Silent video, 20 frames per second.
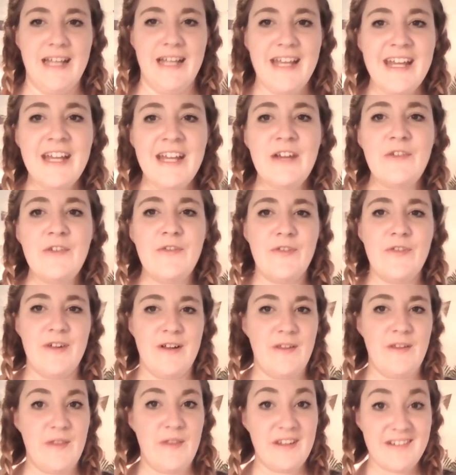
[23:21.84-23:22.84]
If
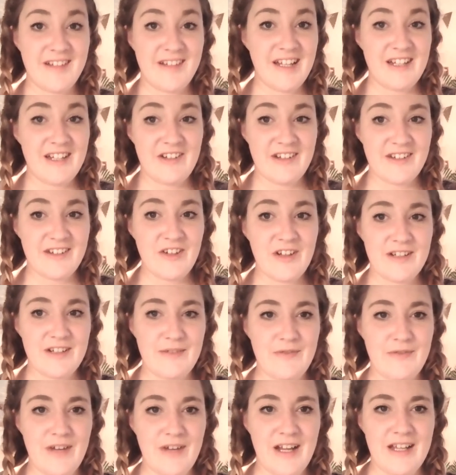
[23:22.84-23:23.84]
this center is not
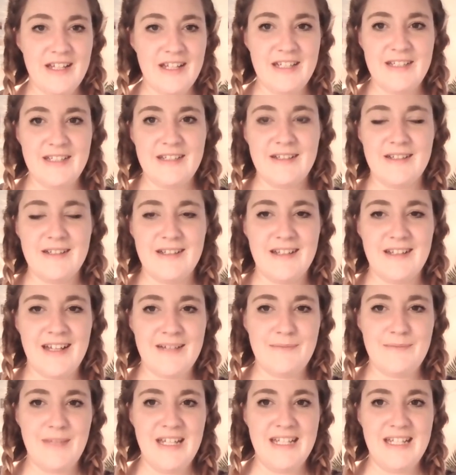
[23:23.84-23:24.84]
defined,
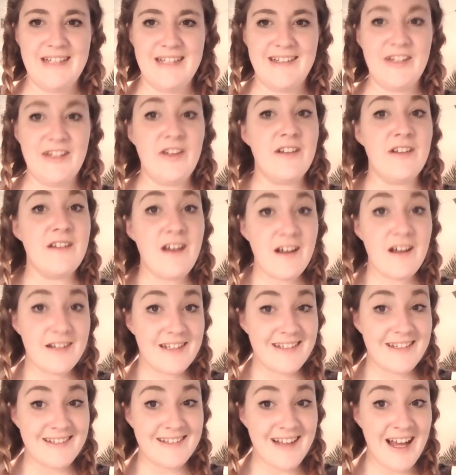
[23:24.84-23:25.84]
that means you're not
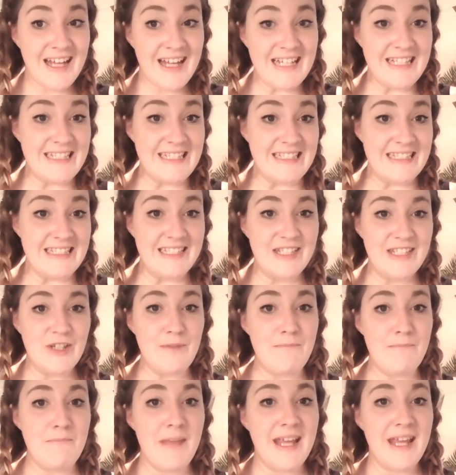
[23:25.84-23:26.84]
designed to
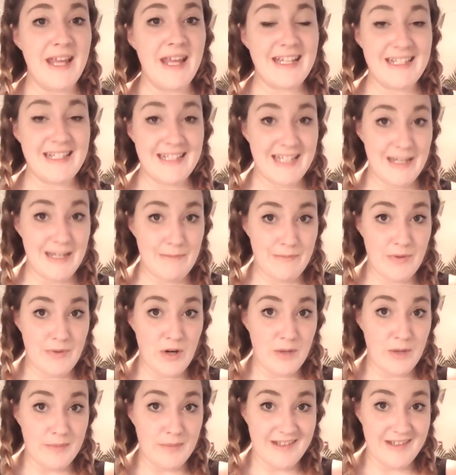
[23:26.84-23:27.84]
make and keep
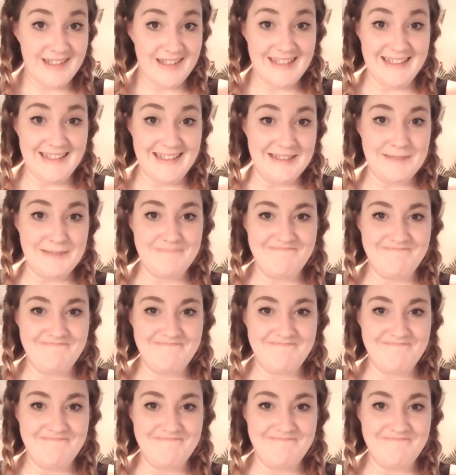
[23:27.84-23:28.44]
promises.